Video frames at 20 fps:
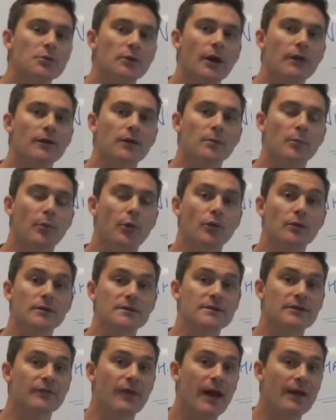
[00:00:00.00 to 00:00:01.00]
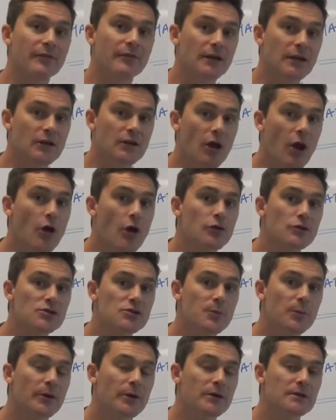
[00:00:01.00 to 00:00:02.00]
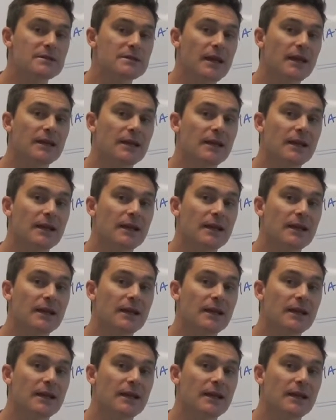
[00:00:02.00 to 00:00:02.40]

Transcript: we know the importance of having a coach because they